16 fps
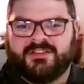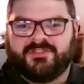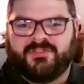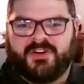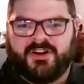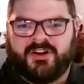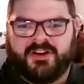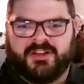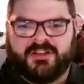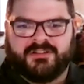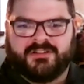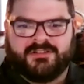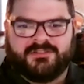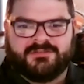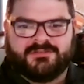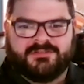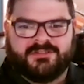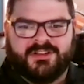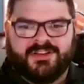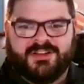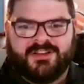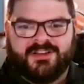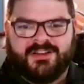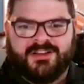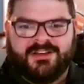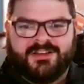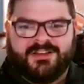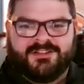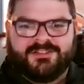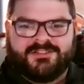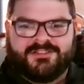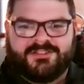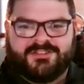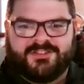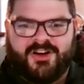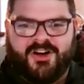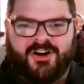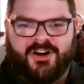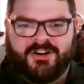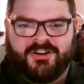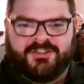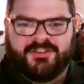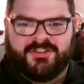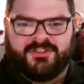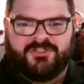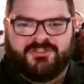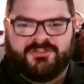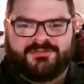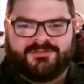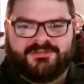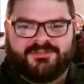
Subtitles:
it's very hard to